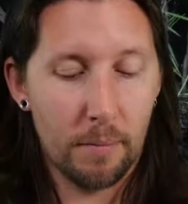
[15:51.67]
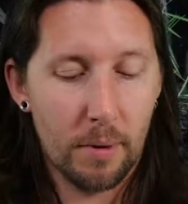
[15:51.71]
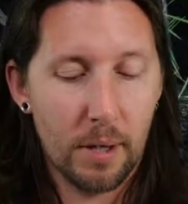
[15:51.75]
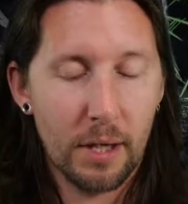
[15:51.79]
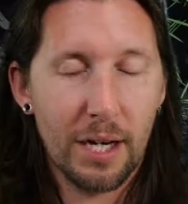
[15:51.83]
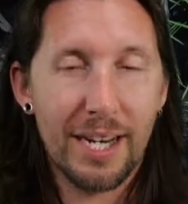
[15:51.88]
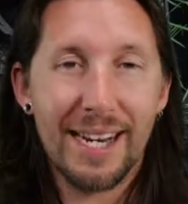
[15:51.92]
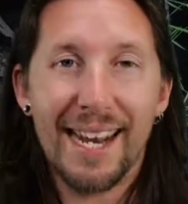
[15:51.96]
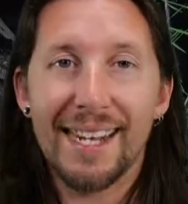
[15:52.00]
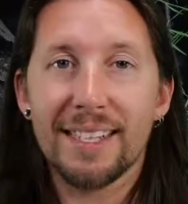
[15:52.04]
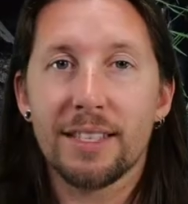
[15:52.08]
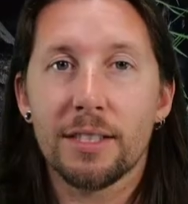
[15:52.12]

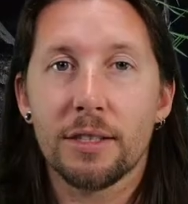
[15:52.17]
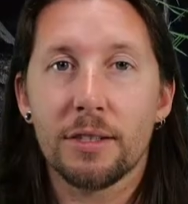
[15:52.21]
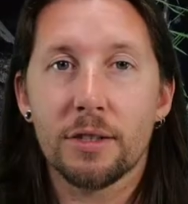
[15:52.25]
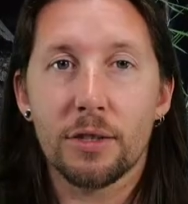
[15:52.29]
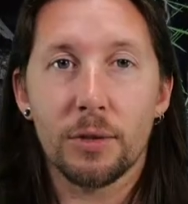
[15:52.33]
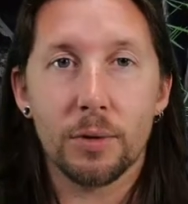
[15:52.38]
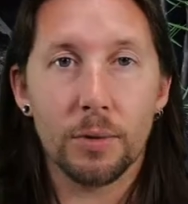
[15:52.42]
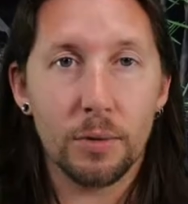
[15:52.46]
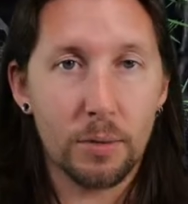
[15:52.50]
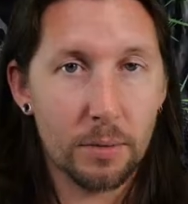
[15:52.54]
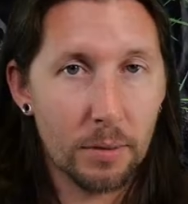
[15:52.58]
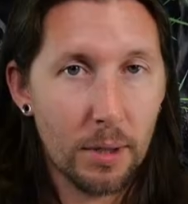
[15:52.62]
connected
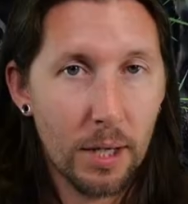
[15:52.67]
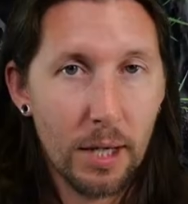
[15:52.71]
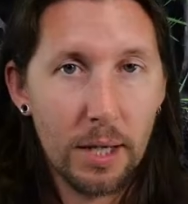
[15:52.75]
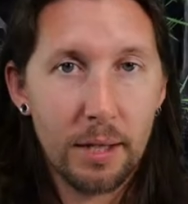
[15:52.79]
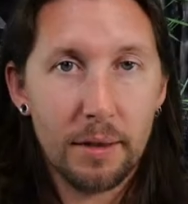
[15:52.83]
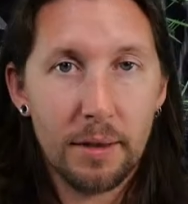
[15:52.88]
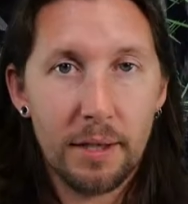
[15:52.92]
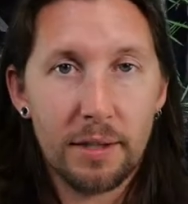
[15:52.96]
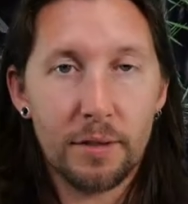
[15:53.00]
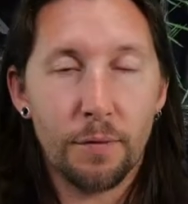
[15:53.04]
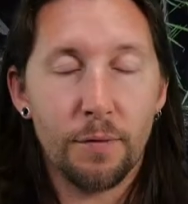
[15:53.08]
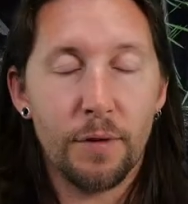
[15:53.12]
to
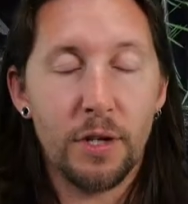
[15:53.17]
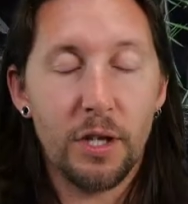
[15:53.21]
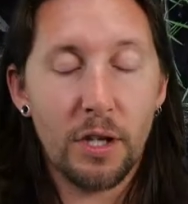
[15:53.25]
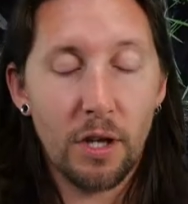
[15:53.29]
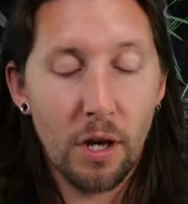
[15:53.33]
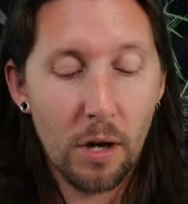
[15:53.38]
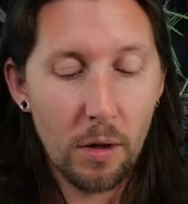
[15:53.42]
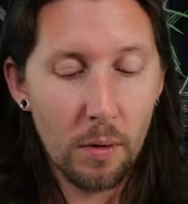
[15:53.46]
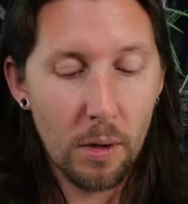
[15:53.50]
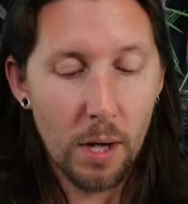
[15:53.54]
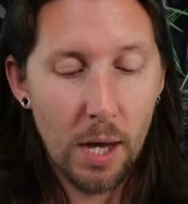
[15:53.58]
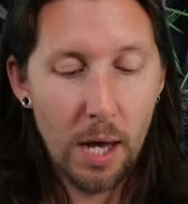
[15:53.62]
this
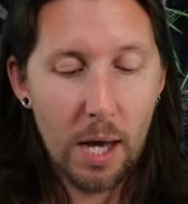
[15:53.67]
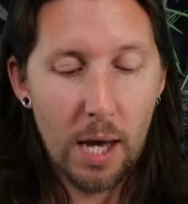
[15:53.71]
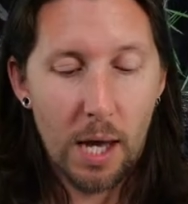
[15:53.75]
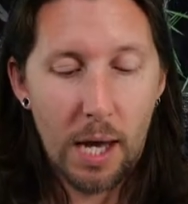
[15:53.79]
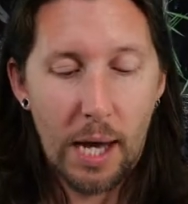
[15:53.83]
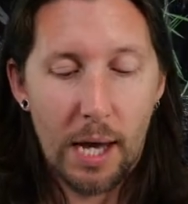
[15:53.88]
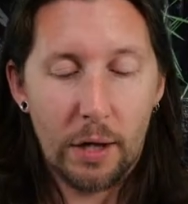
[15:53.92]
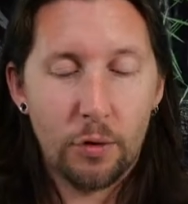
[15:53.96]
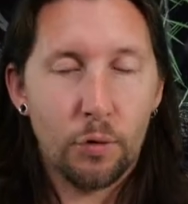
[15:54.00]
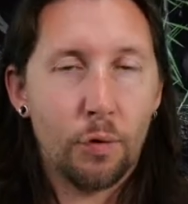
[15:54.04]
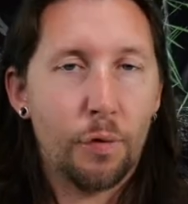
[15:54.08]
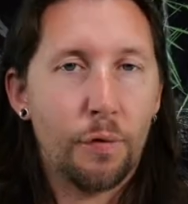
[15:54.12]
video,
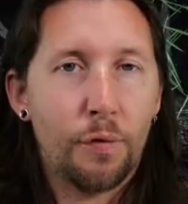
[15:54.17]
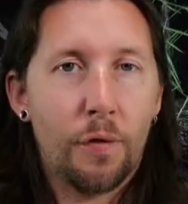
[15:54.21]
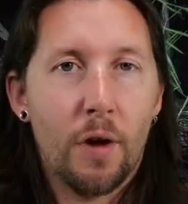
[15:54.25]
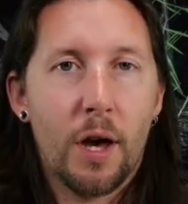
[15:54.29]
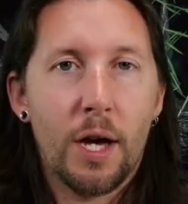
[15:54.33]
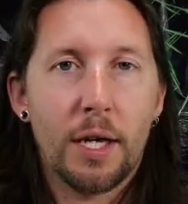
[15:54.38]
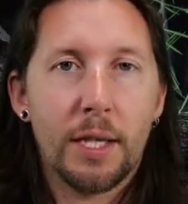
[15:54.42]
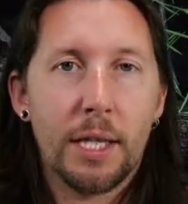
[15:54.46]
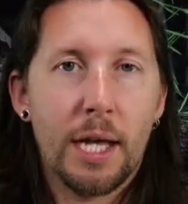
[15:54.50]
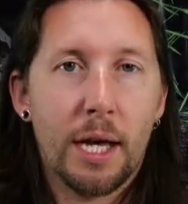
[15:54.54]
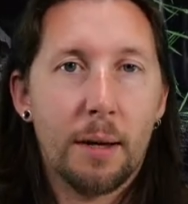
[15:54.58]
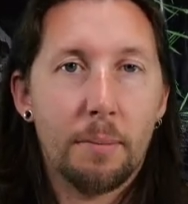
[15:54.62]
and you'll
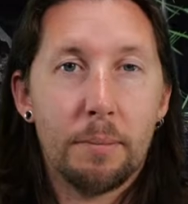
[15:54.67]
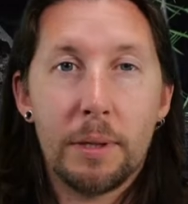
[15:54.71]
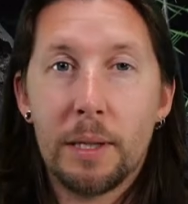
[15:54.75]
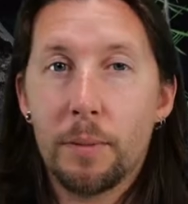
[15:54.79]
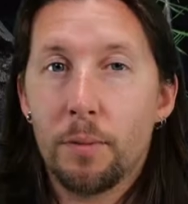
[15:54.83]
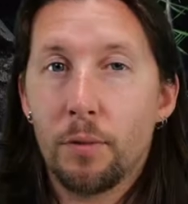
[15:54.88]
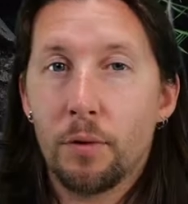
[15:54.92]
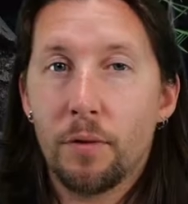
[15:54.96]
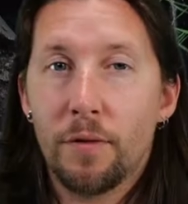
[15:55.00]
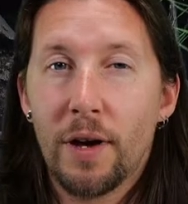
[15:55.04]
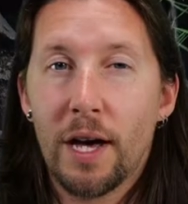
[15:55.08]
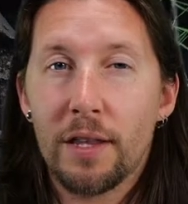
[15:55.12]
find that
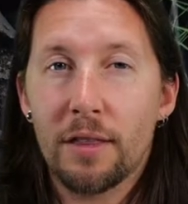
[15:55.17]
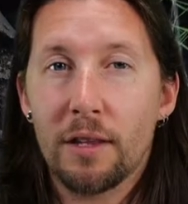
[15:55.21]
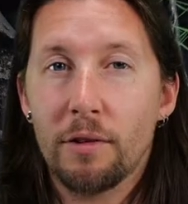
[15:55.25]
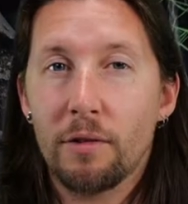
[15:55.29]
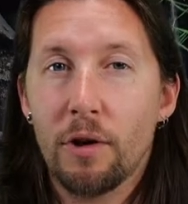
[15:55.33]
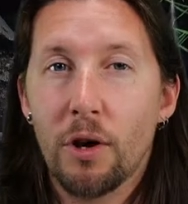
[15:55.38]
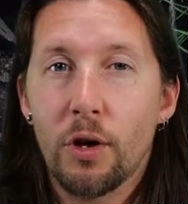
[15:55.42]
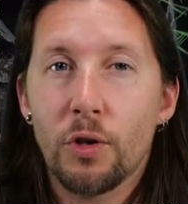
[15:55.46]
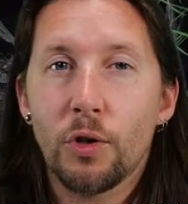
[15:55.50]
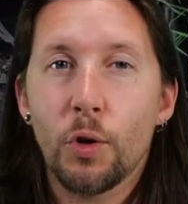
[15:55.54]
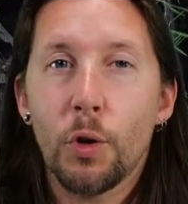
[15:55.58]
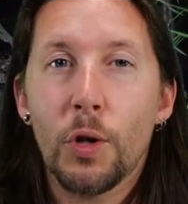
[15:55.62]
people have had
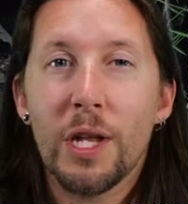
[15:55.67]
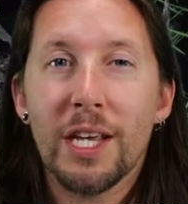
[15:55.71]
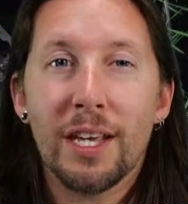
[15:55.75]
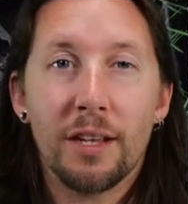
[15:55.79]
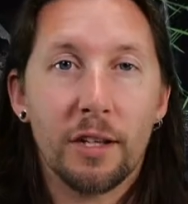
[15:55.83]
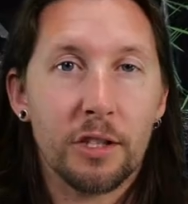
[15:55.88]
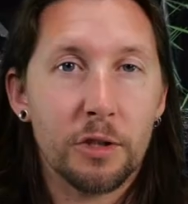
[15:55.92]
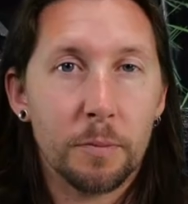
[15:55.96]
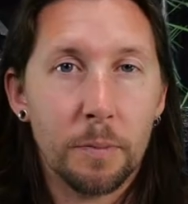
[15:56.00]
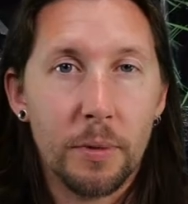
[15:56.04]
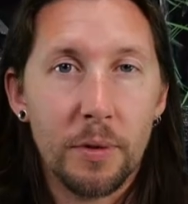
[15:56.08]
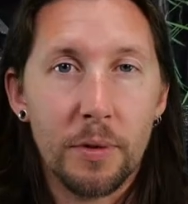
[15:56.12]
their own unique
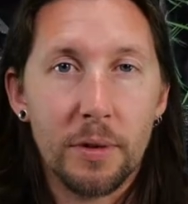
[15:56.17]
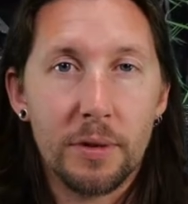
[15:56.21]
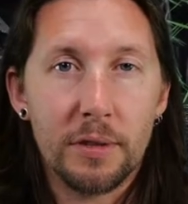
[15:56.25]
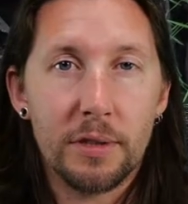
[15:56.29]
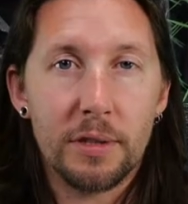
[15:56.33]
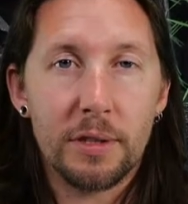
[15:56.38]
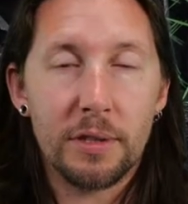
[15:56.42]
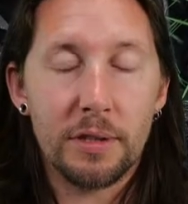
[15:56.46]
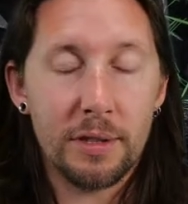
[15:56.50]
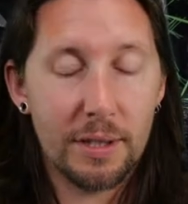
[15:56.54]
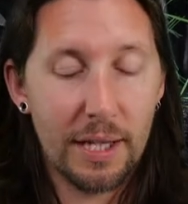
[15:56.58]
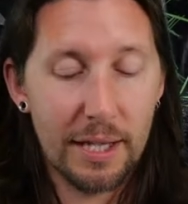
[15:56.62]

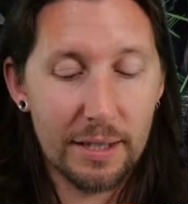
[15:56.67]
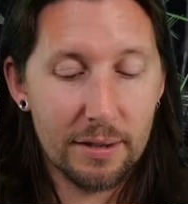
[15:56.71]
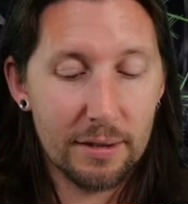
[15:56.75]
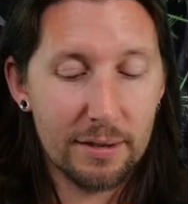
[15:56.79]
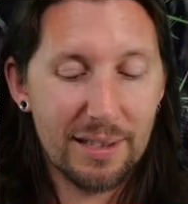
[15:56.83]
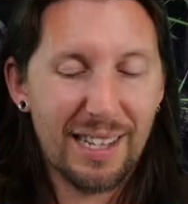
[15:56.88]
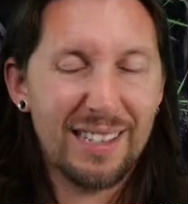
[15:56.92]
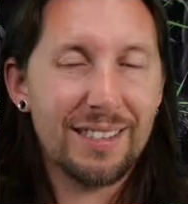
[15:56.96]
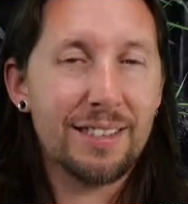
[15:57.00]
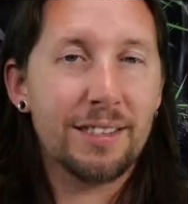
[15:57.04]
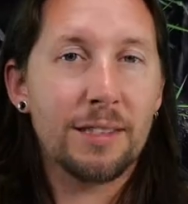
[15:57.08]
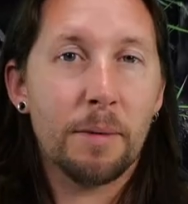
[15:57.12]
experiences. And that's
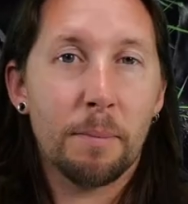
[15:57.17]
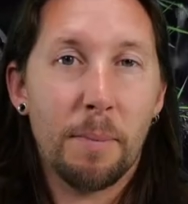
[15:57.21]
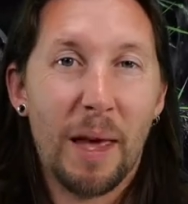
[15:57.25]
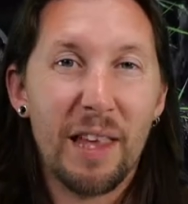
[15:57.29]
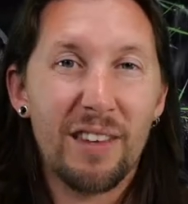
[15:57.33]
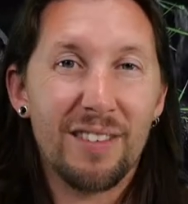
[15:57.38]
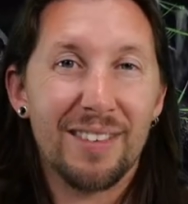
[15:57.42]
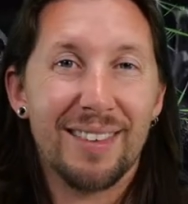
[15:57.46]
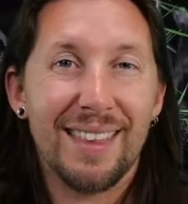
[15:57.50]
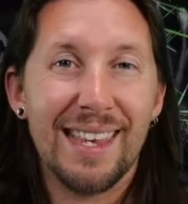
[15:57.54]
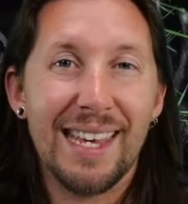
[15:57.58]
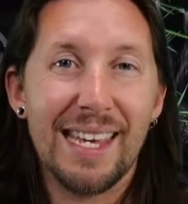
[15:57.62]
the
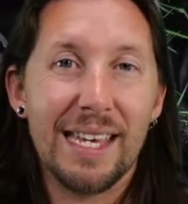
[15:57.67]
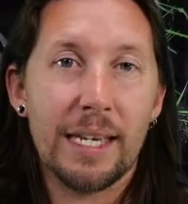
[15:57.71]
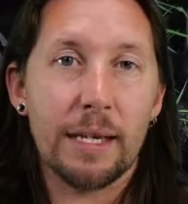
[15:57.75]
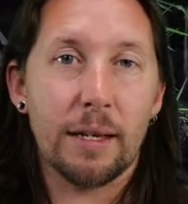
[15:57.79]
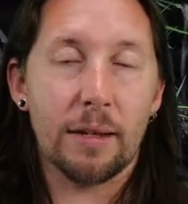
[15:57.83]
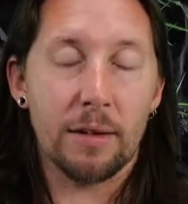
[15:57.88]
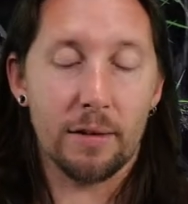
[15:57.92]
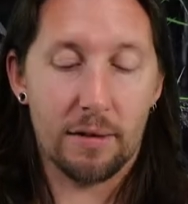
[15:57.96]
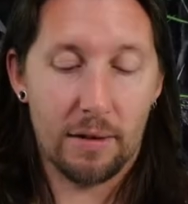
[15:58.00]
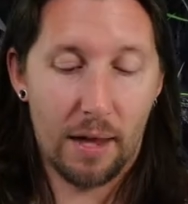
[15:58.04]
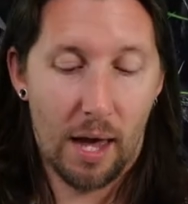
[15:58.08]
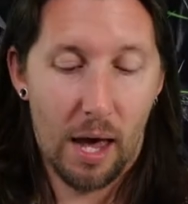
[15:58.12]
best thing,
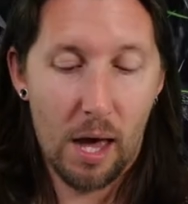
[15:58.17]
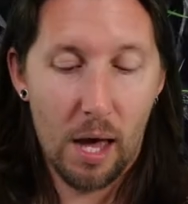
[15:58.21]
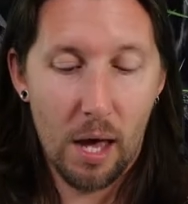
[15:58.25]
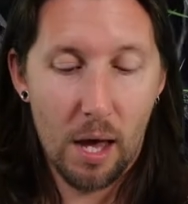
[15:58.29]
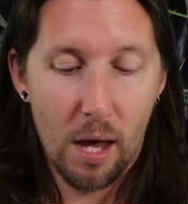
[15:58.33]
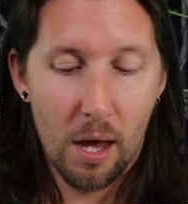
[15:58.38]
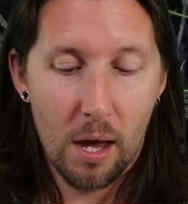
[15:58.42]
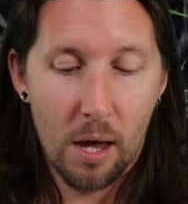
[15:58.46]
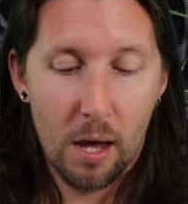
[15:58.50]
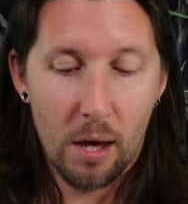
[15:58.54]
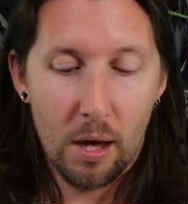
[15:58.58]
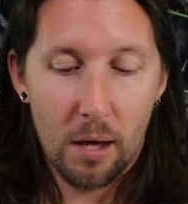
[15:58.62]
is that,
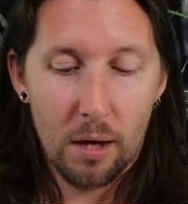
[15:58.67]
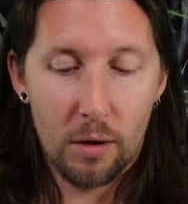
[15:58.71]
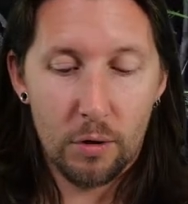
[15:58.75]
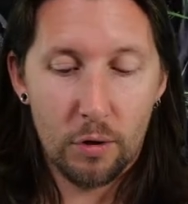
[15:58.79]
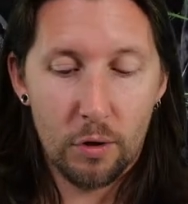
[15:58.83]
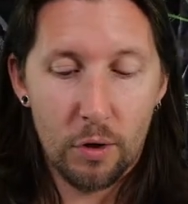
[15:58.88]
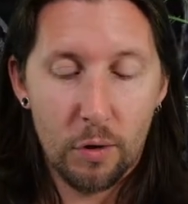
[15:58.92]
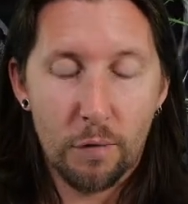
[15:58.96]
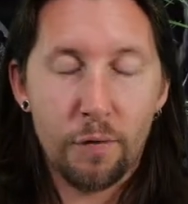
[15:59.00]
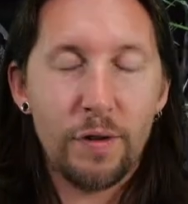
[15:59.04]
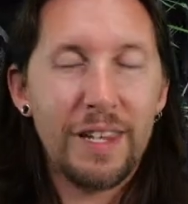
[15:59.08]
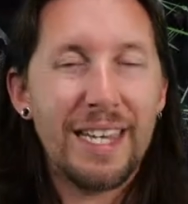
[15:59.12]

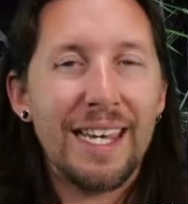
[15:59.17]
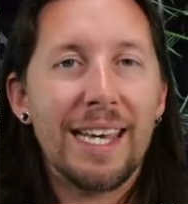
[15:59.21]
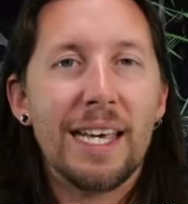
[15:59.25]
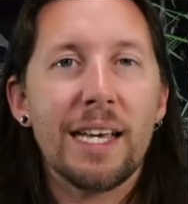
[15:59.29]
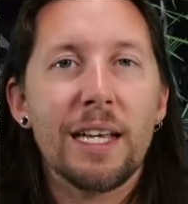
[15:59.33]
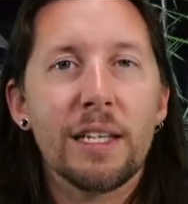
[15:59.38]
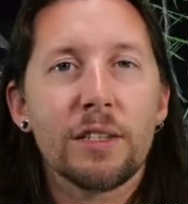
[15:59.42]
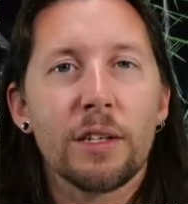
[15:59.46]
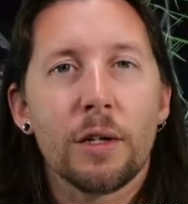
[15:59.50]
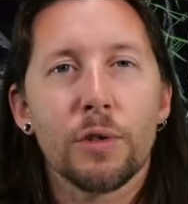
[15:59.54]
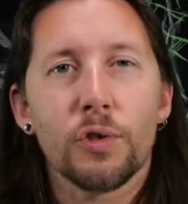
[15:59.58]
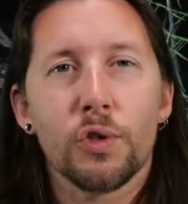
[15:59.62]
you know, for years I was